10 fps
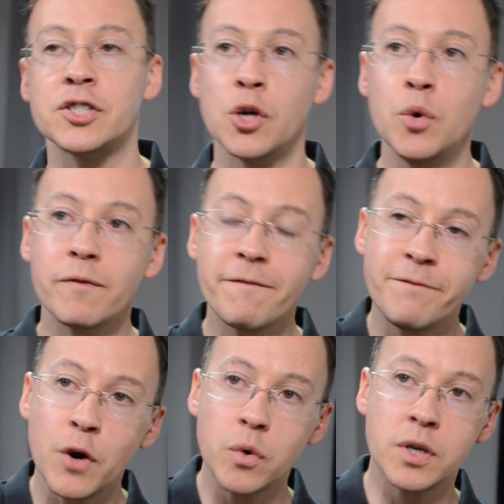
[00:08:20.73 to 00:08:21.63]
Don't
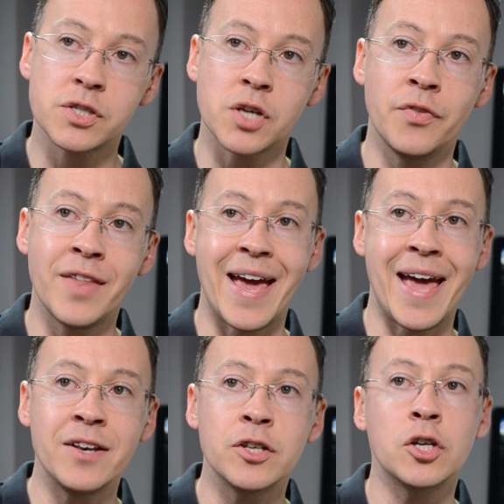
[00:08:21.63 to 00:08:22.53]
focus on the
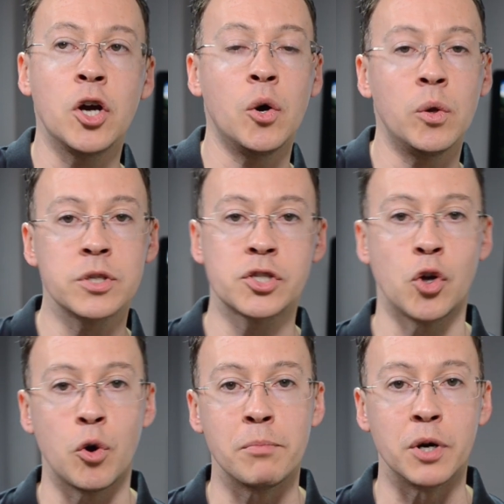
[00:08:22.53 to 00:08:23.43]
end goal
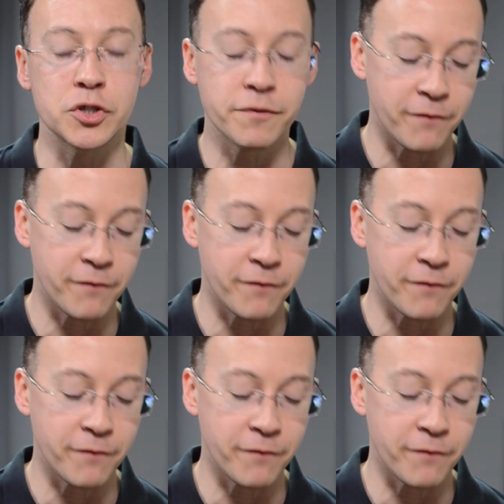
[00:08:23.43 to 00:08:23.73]
so much.